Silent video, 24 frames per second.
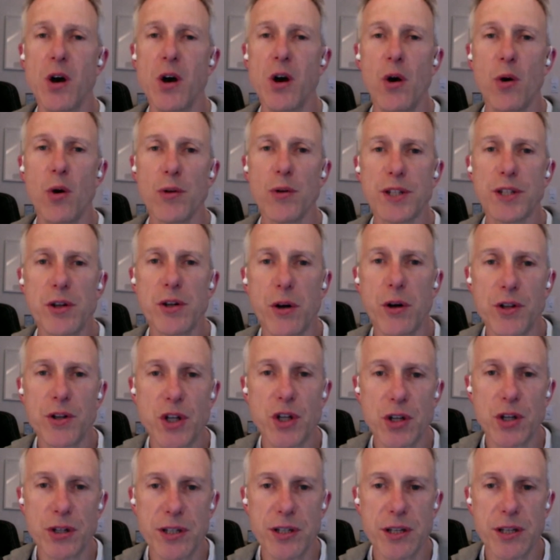Horse
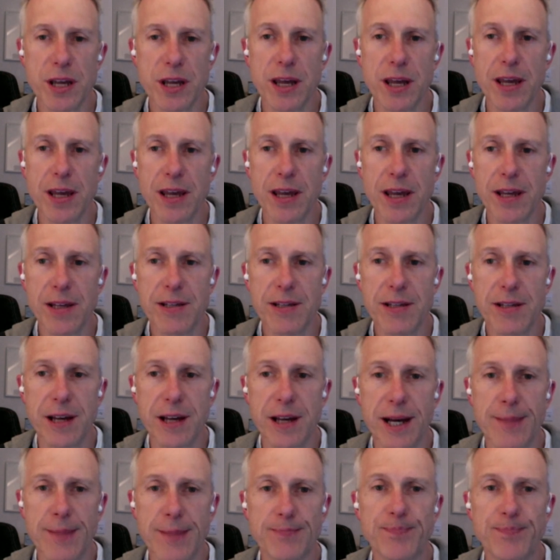Conscious is
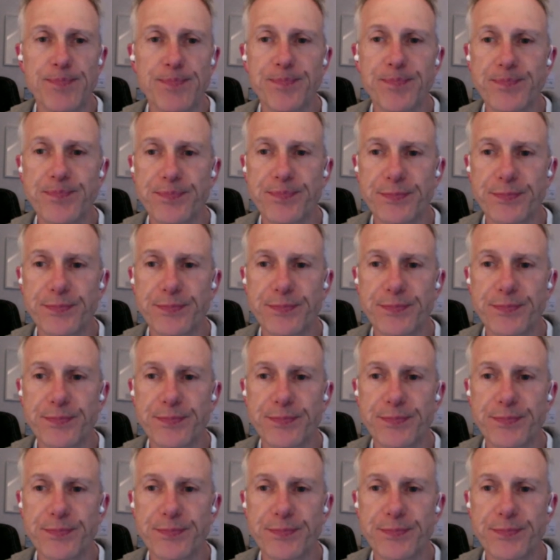I'm